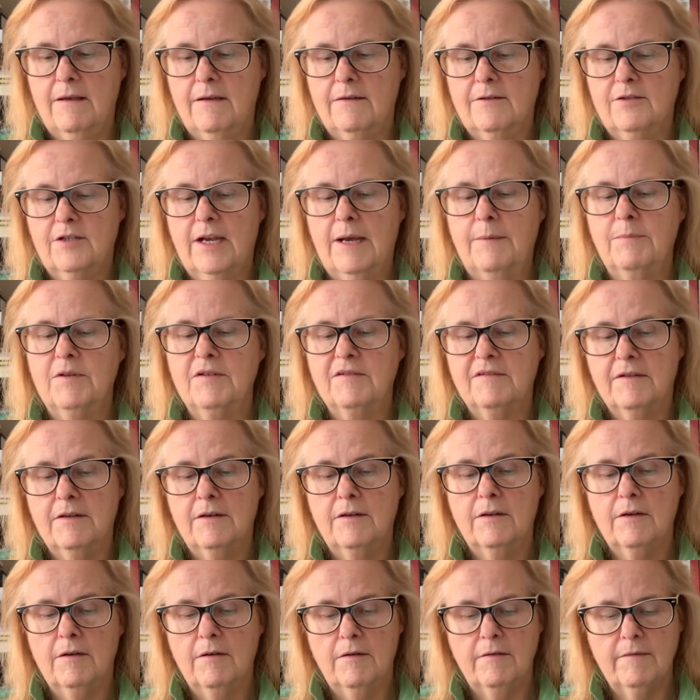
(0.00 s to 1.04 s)
Chapters
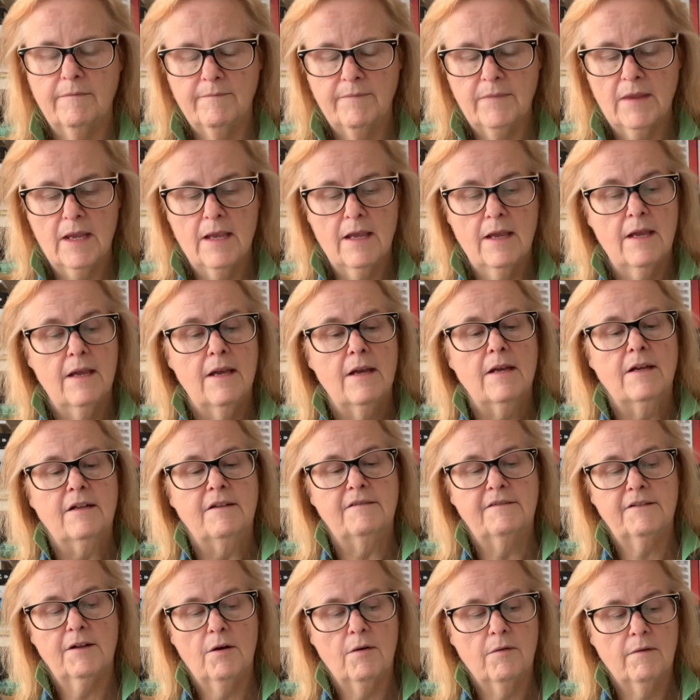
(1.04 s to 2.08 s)
Indigo.
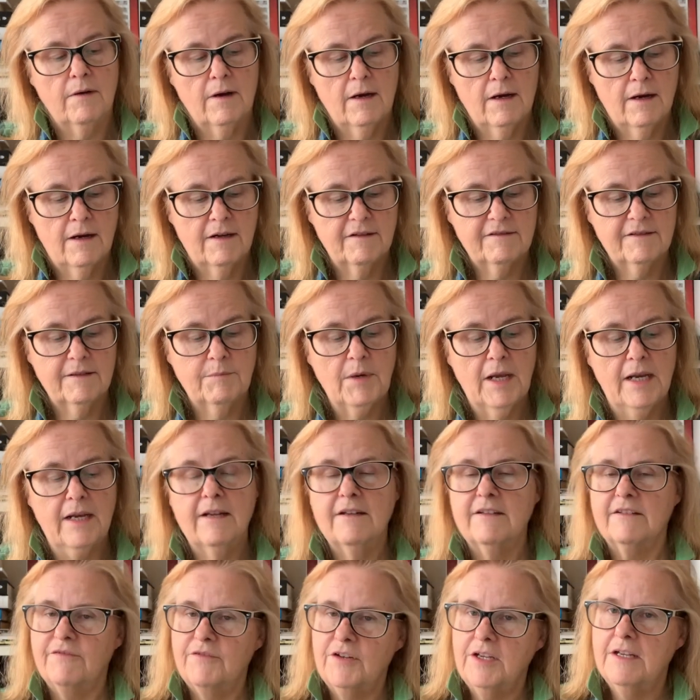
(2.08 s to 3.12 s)
So some
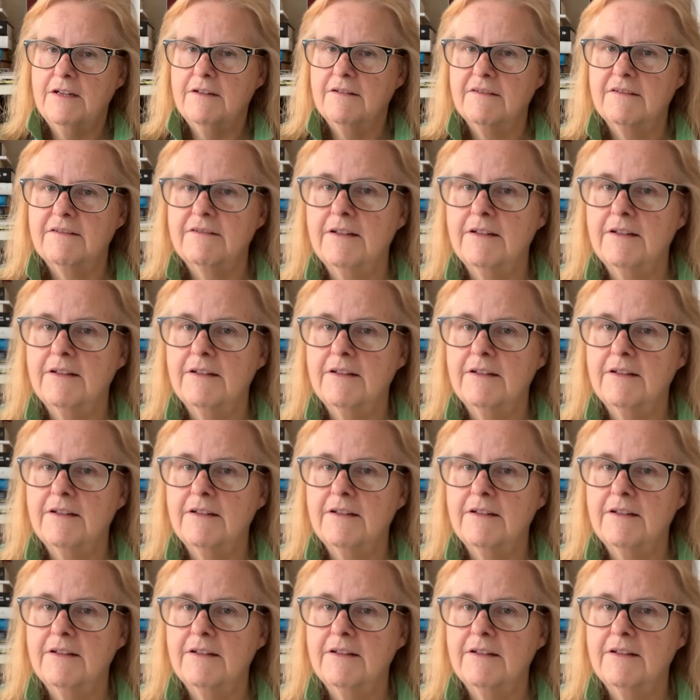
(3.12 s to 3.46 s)
NSVs.